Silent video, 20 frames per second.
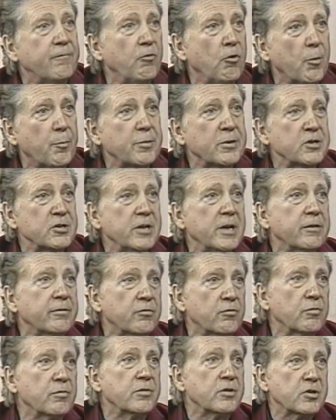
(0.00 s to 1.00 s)
4%
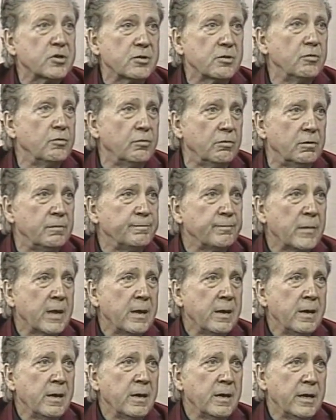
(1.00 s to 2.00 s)
through the stool,
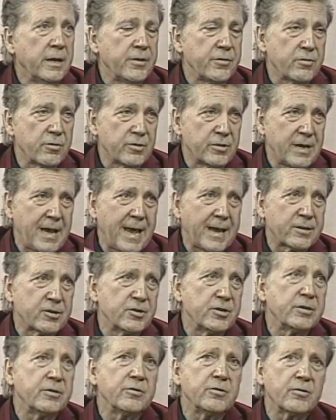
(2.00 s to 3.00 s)
and you're
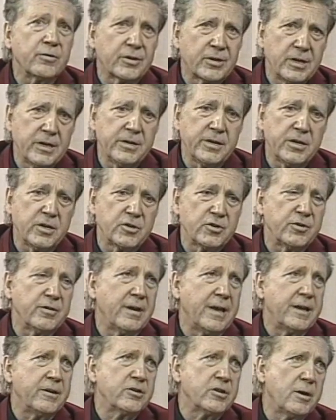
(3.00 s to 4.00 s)
taxing your kidneys, and
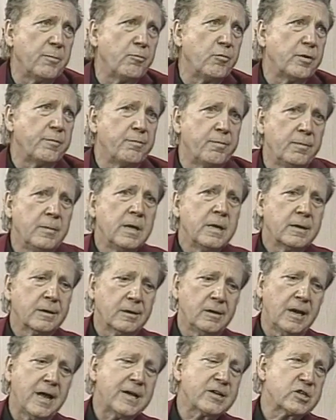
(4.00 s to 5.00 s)
you end up with
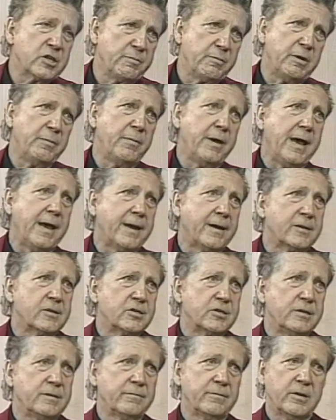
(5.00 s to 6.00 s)
colostomy
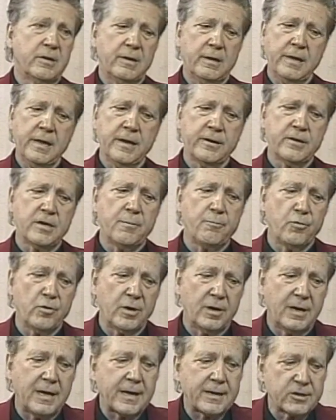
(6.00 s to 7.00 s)
bags, and you'll end up
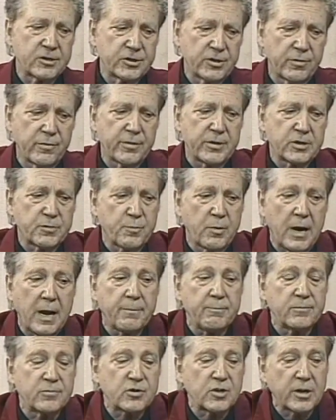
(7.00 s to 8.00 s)
with a lot of serious
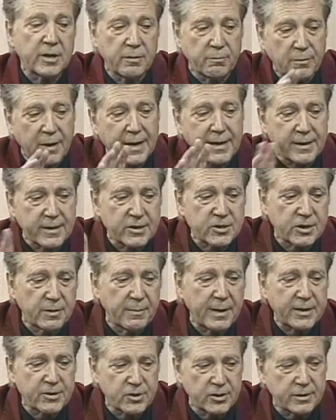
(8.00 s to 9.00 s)
problems, in my
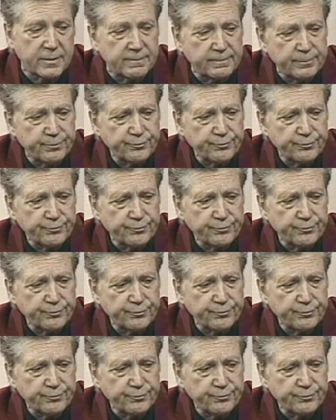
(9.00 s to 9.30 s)
estimation.